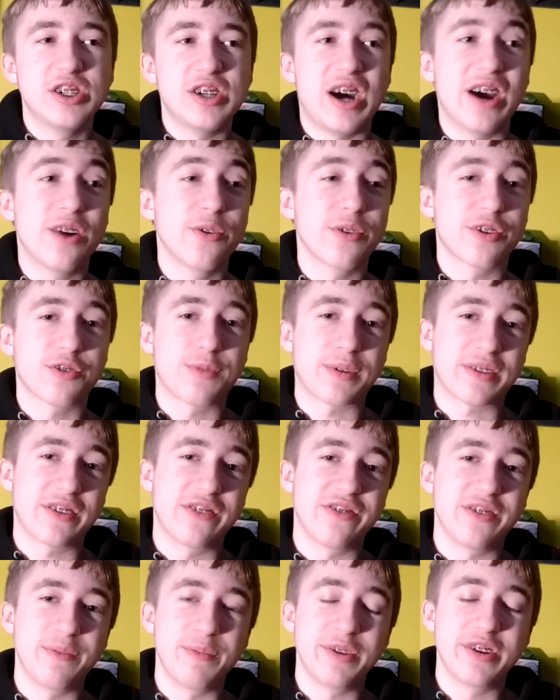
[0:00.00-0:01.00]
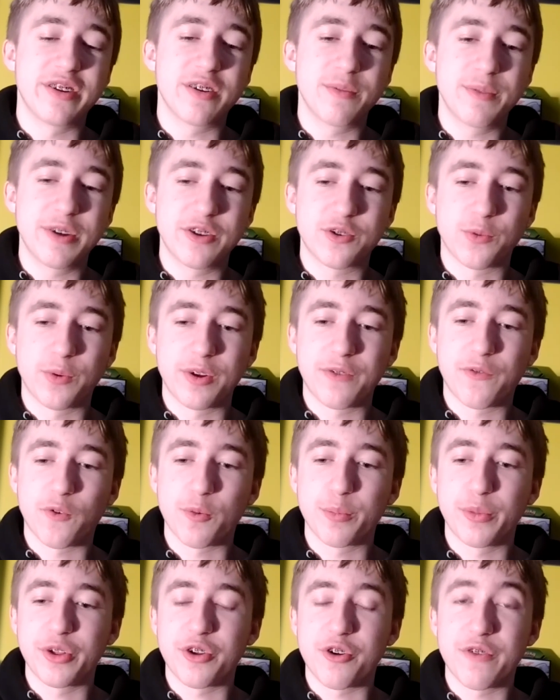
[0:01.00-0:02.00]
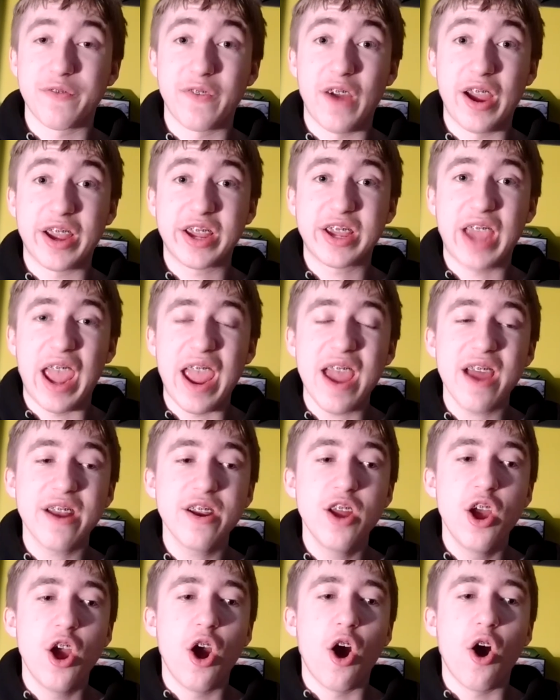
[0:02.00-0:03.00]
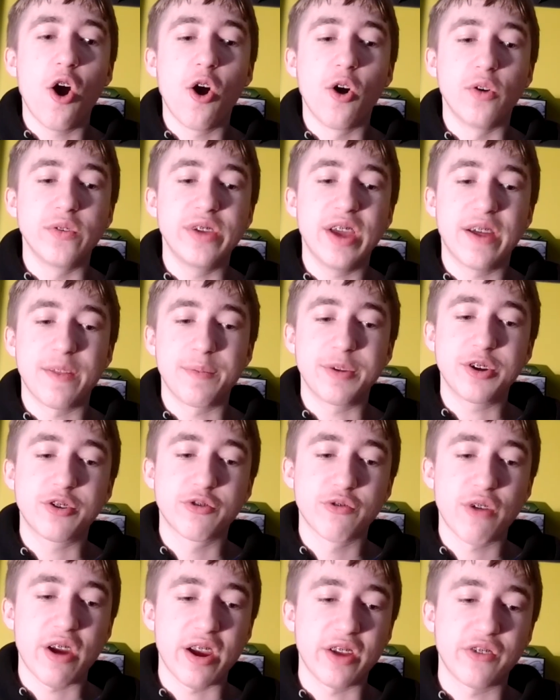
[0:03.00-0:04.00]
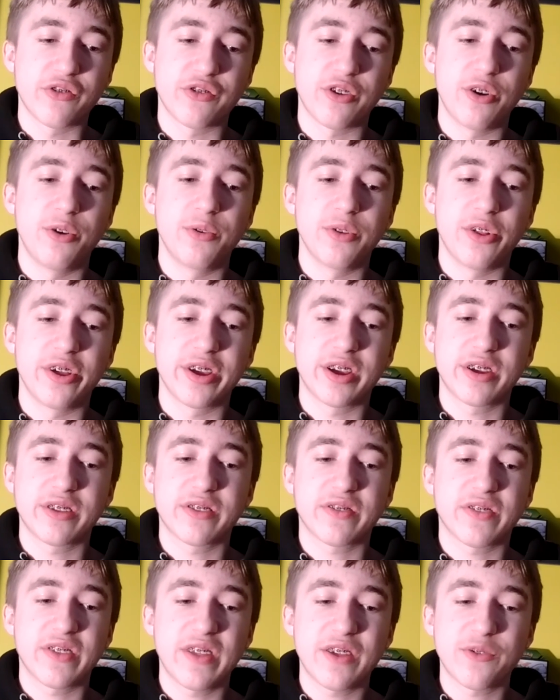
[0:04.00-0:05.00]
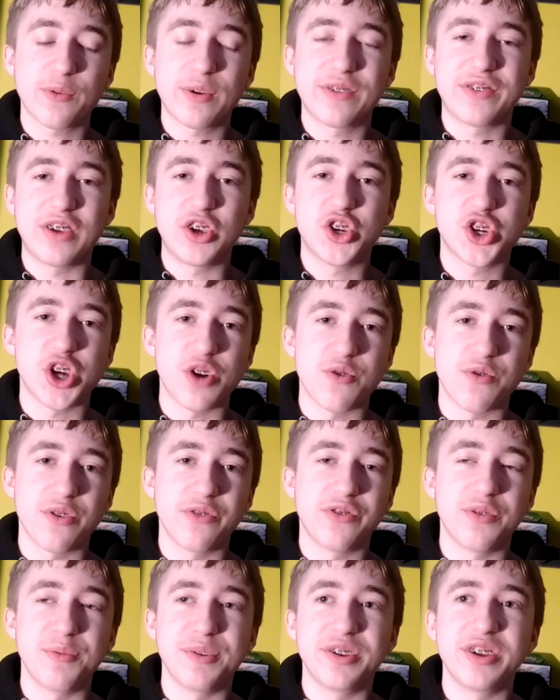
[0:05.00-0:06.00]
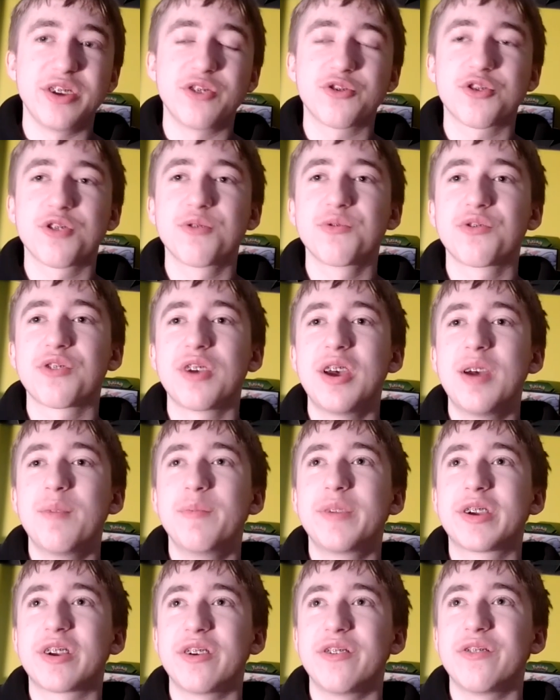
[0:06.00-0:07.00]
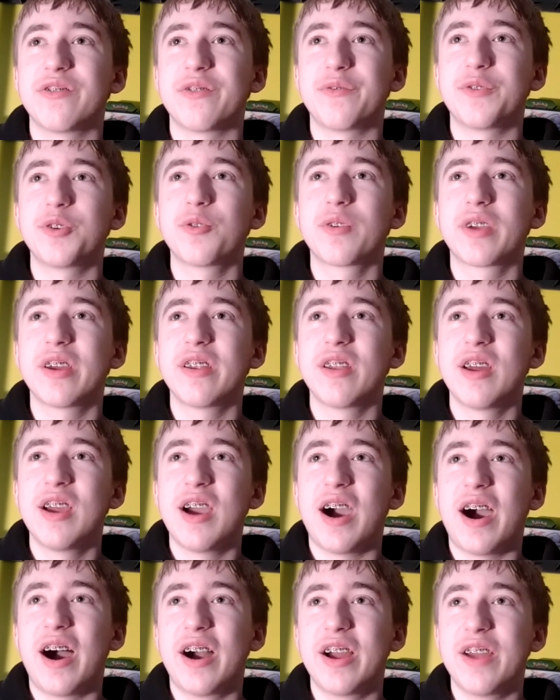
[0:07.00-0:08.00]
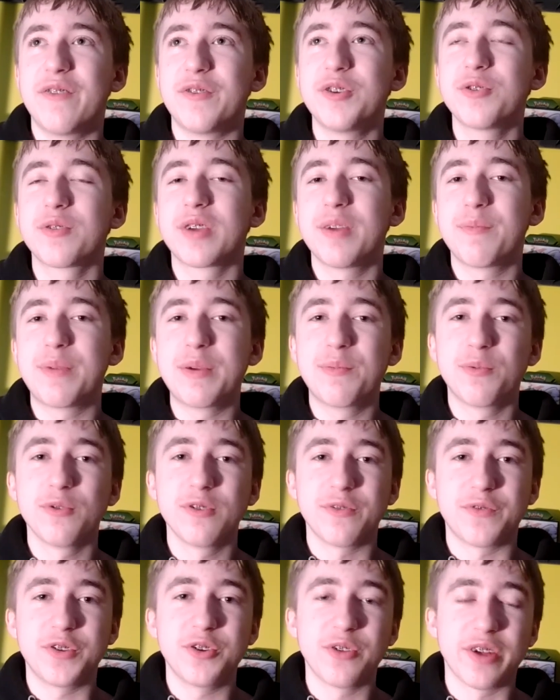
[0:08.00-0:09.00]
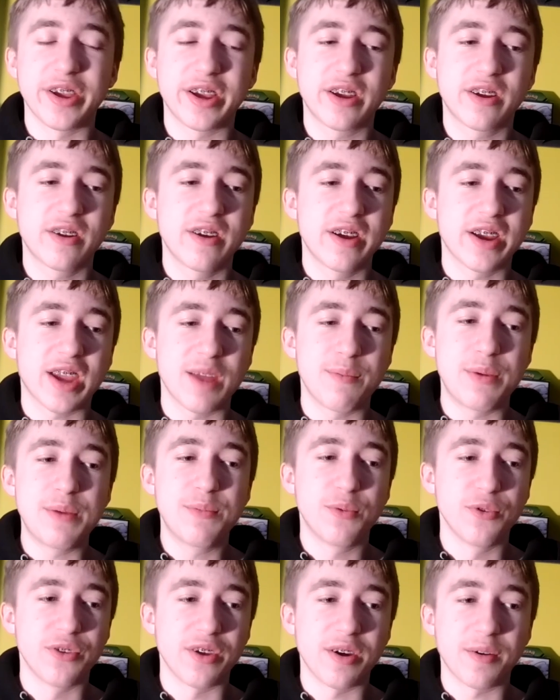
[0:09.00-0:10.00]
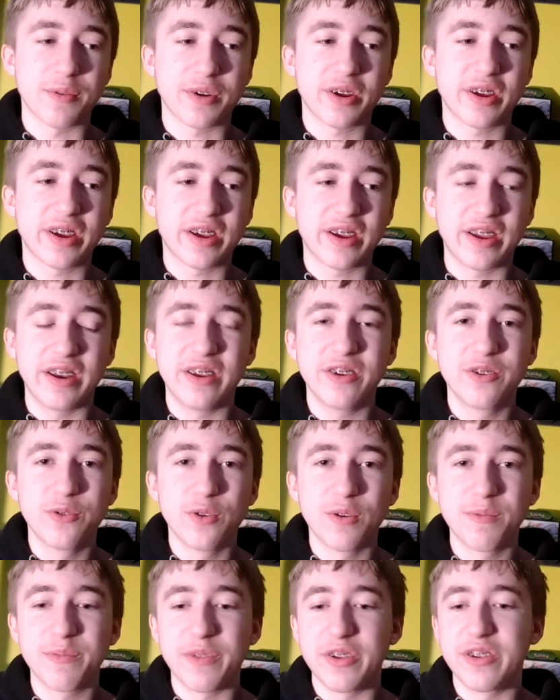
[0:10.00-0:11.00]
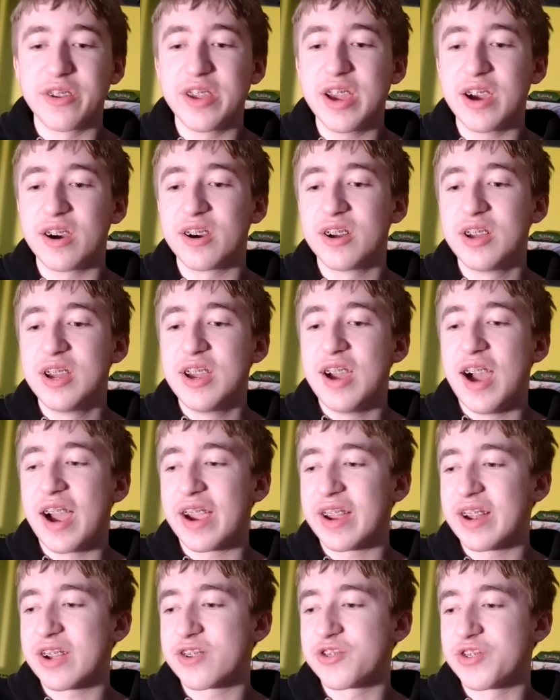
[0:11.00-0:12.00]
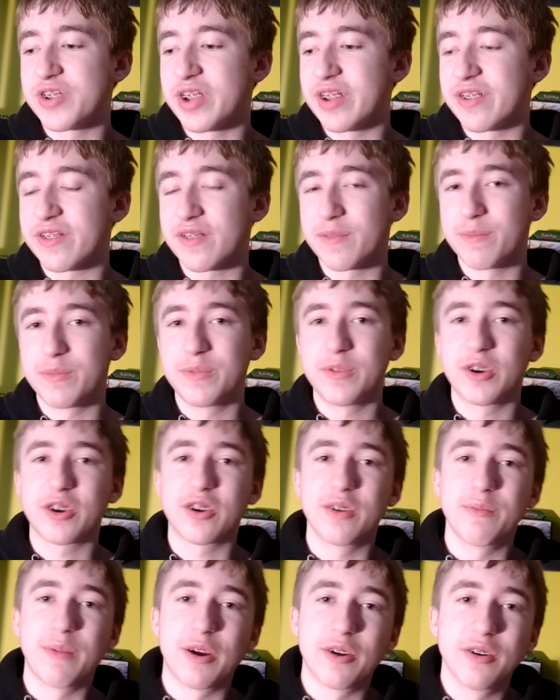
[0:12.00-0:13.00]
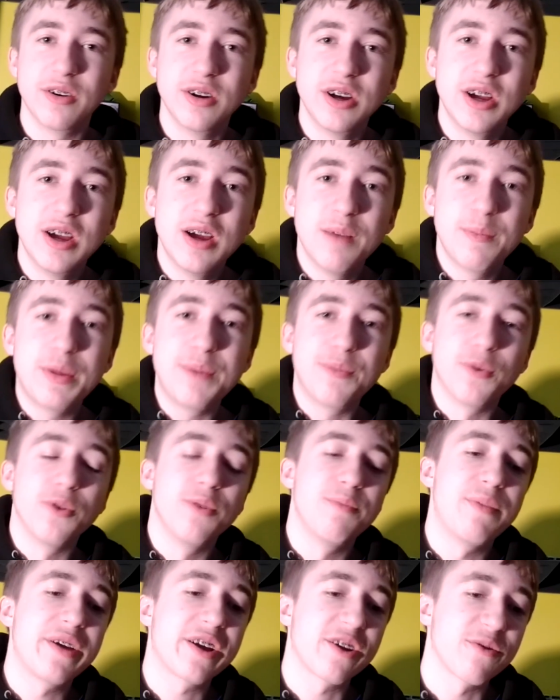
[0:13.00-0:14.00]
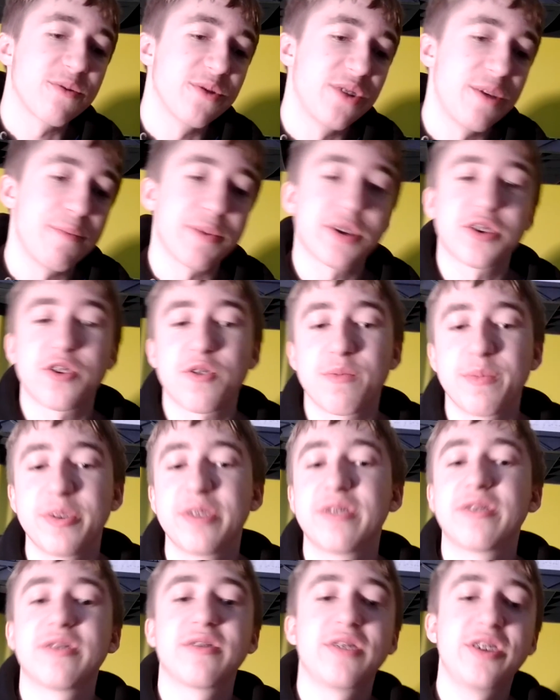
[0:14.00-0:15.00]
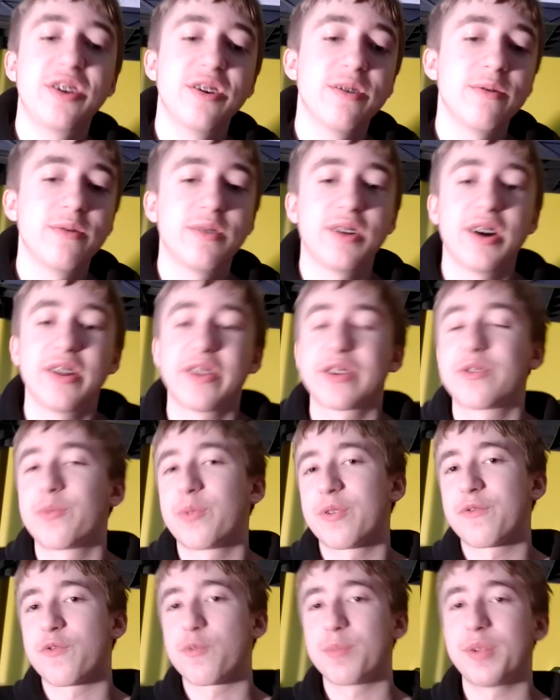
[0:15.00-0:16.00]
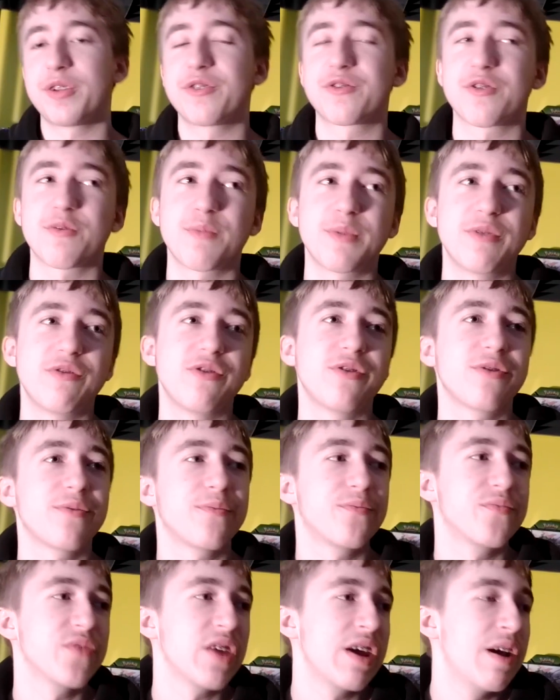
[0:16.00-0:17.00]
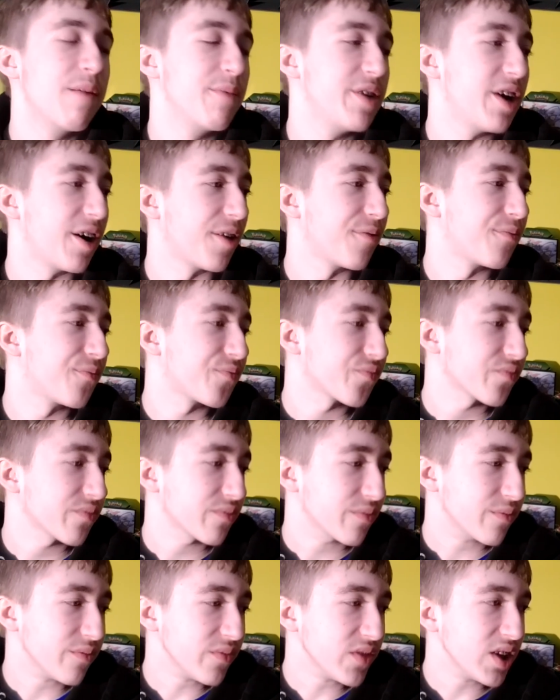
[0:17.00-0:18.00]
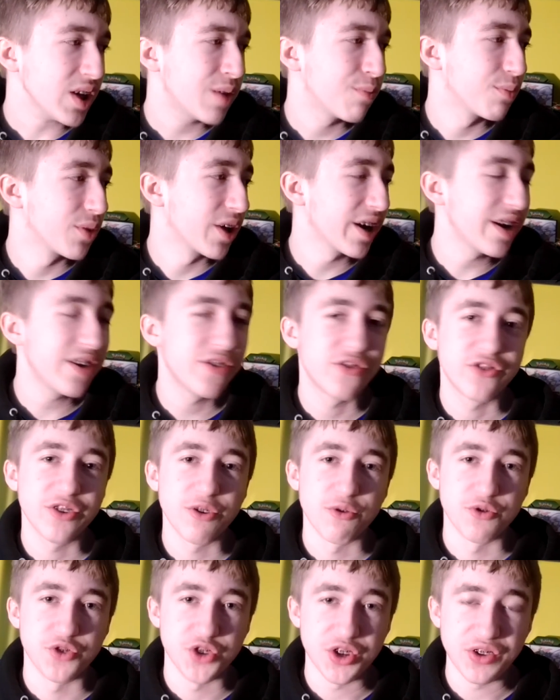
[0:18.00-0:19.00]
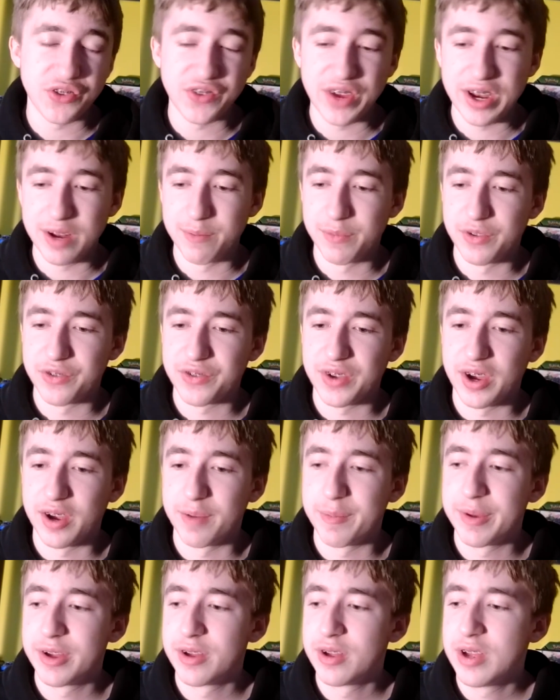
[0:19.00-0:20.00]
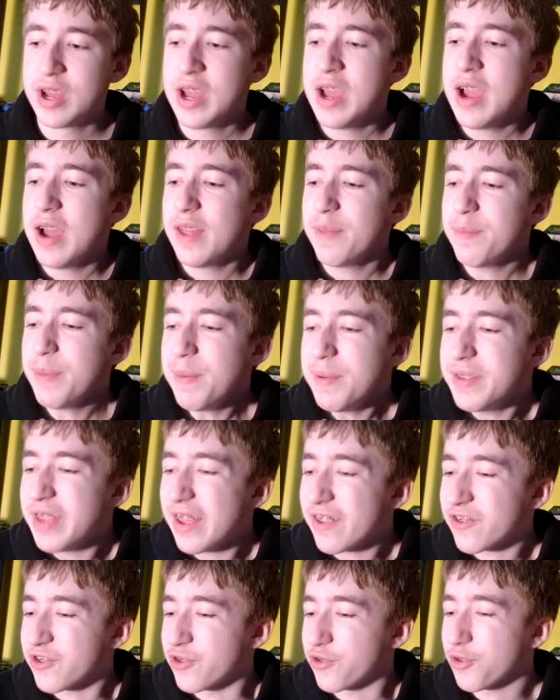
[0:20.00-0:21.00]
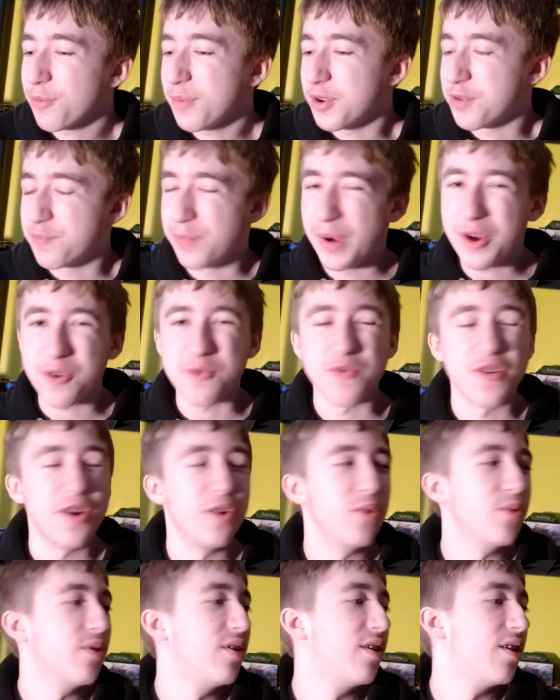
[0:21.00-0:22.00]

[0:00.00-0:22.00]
I don't expect this C B T to be a twenty-four player, if I can, oh yeah, that'd be great, so like, that's why I say share the C B T intros, because if you can get, if you can get people, if you like, get people to get into them, then yeah, I can actually get some, a good amount of people and make a really epic tournament, you know, I like twenty-four player tournaments, yeah. Plan is Zero-G Stadium this time. B B ten is just so much better, though.